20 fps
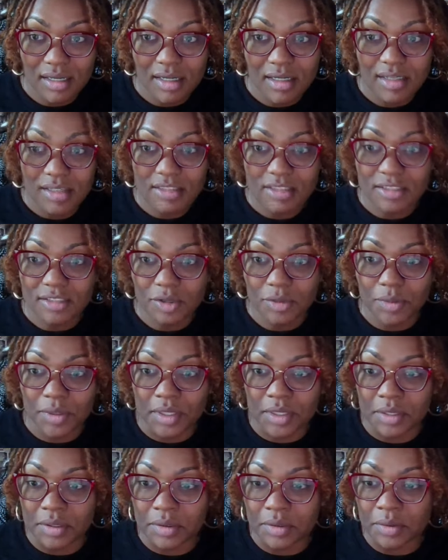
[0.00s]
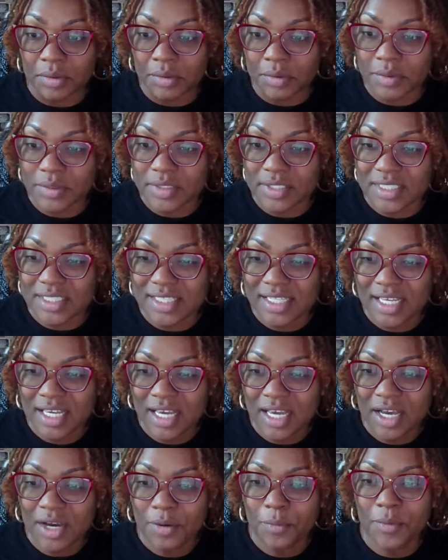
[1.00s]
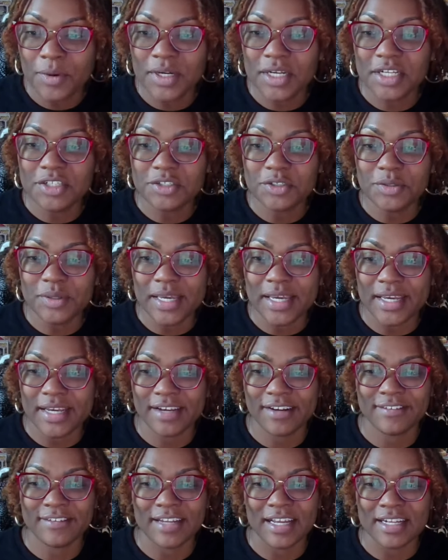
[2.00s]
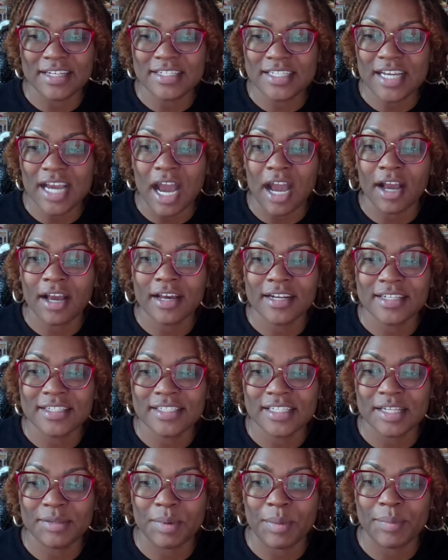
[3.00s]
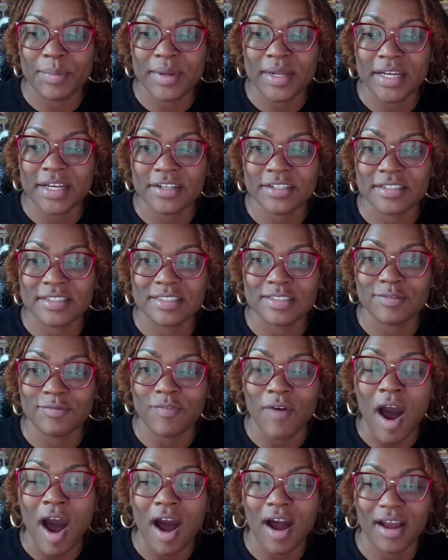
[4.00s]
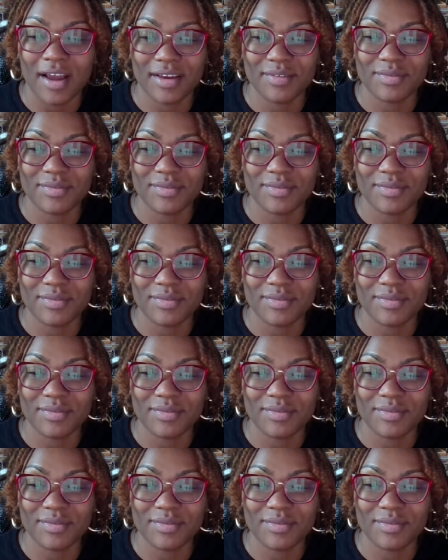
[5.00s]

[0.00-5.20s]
So cute. When did you get here, Denji? I couldn't sleep. I've been here since 5.